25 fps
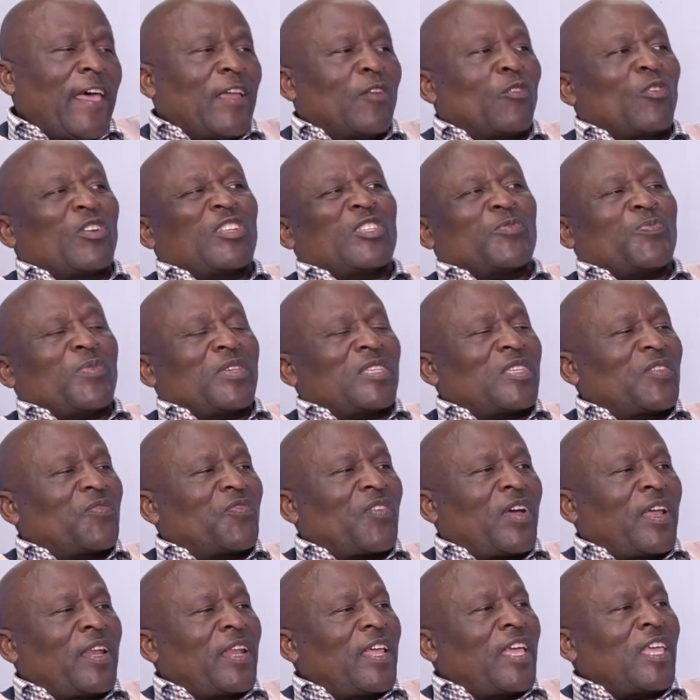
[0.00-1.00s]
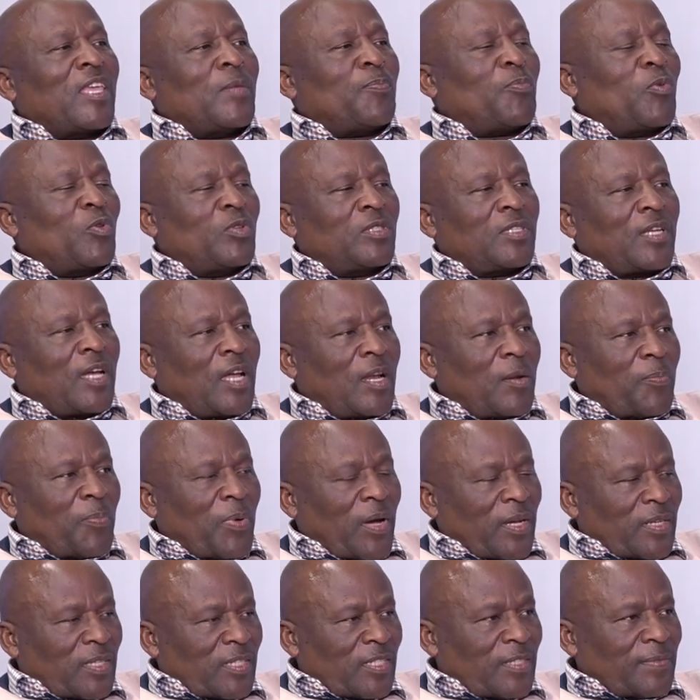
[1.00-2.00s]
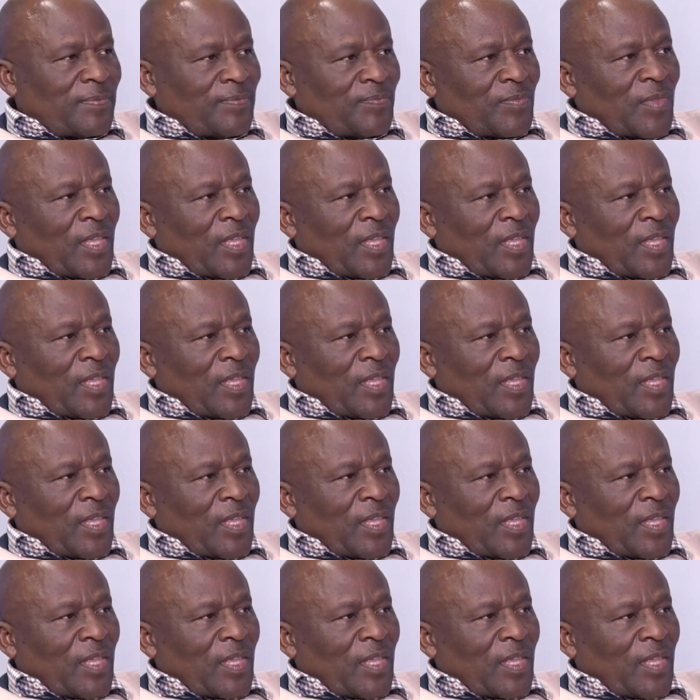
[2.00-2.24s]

not specifically a political party,